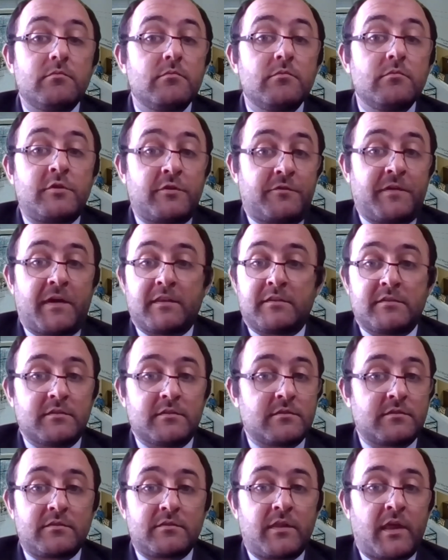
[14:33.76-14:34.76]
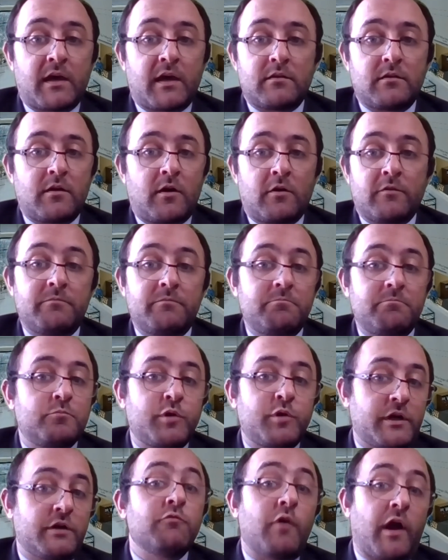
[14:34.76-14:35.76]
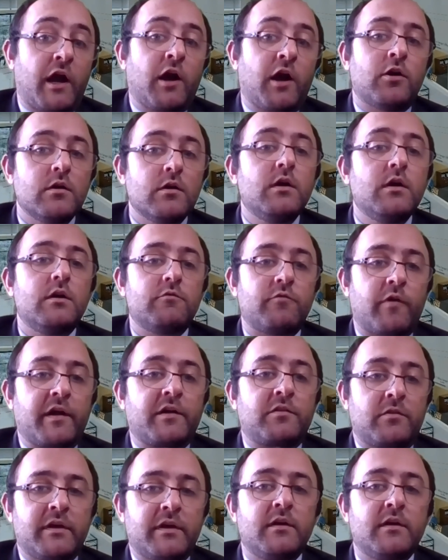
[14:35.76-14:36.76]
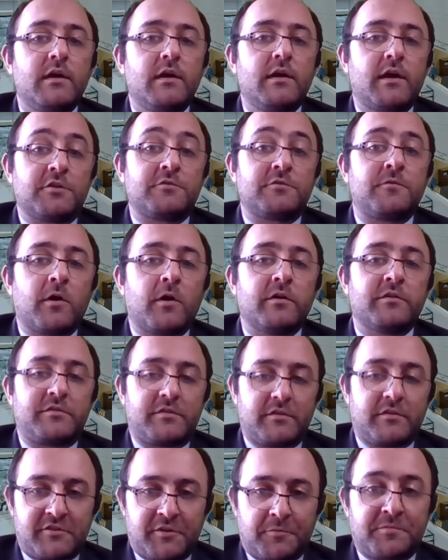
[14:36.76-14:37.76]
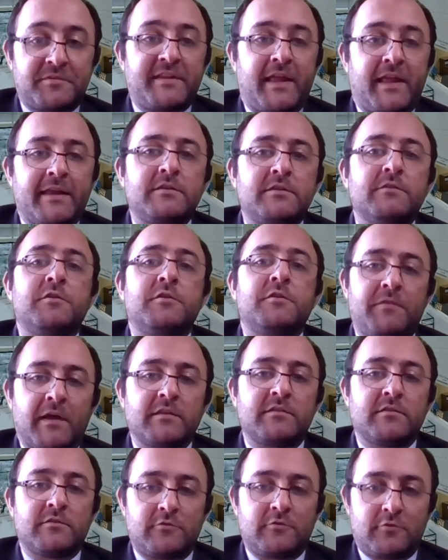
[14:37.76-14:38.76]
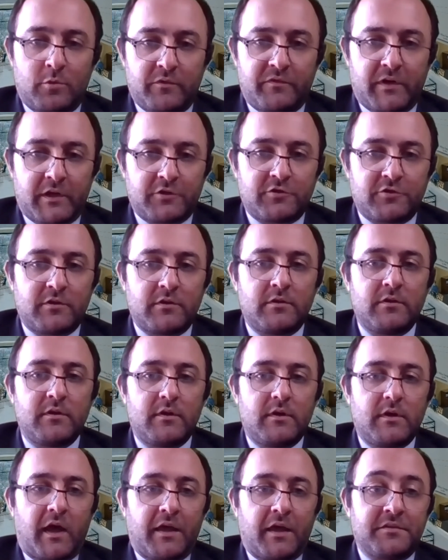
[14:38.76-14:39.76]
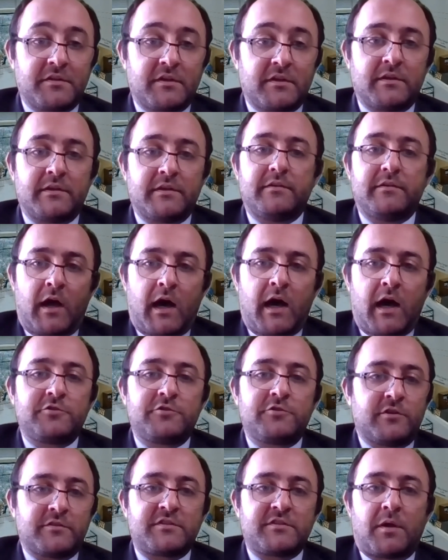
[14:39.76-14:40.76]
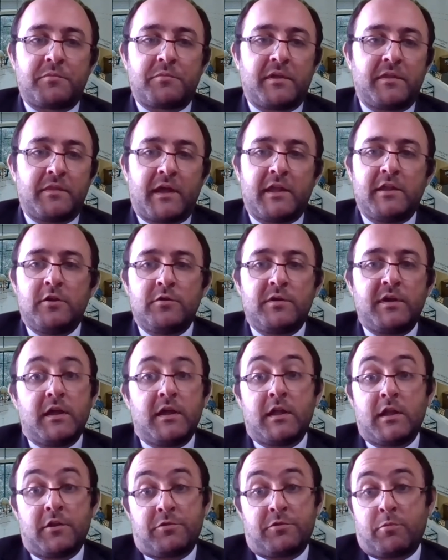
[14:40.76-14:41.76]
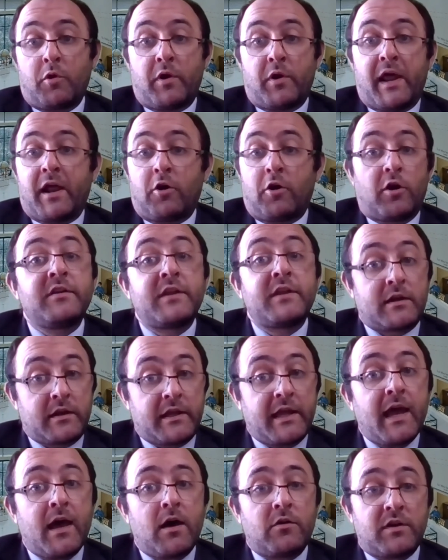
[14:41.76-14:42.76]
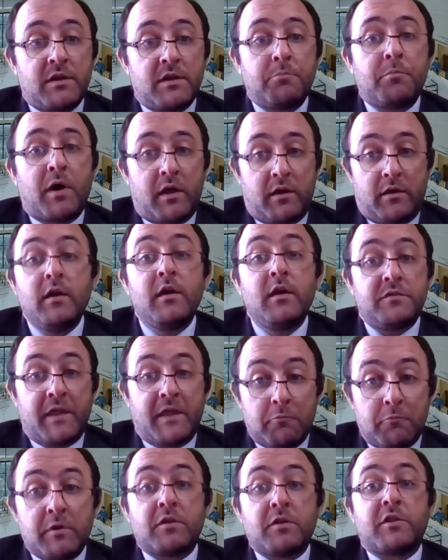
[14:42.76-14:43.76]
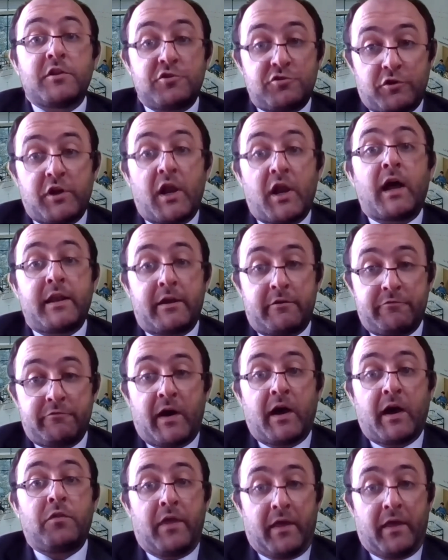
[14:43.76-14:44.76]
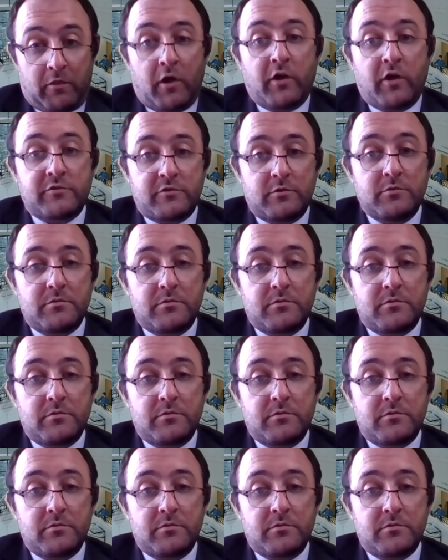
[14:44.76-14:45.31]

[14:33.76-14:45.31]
defenses that are pretty rare, frankly, as far as substantive defenses to eviction, as in not just something that you can get it thrown out on a technicality, but they really should not have filed that lawsuit.